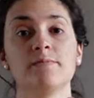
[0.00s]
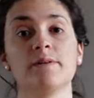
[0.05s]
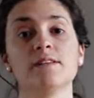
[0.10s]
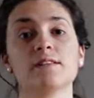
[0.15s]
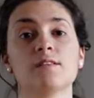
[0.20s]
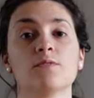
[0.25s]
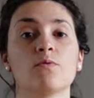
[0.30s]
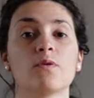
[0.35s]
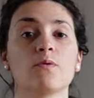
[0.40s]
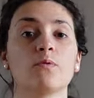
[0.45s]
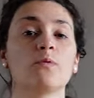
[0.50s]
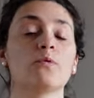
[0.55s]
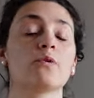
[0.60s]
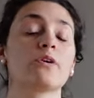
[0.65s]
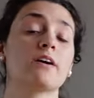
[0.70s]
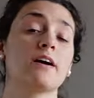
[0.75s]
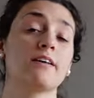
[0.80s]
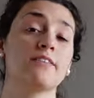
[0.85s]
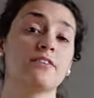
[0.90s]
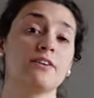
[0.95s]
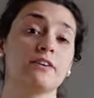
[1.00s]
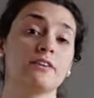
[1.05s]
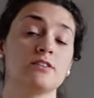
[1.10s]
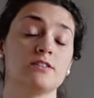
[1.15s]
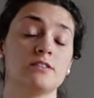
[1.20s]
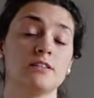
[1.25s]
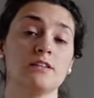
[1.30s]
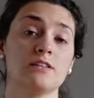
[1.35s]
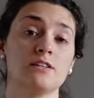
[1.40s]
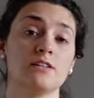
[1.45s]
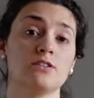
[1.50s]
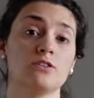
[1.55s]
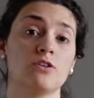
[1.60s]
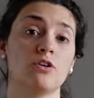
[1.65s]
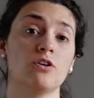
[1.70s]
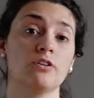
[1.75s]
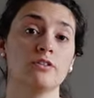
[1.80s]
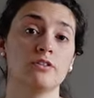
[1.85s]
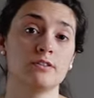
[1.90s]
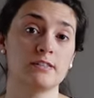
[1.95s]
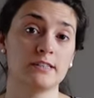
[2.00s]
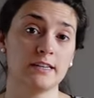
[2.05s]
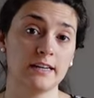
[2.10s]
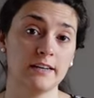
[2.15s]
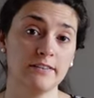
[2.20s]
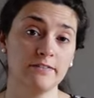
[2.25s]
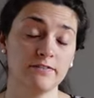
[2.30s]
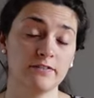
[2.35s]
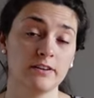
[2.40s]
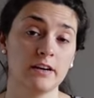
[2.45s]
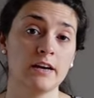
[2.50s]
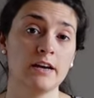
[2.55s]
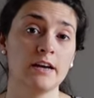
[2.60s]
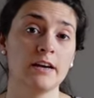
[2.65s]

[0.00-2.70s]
means that when we were gathering the stitches on the sleeve,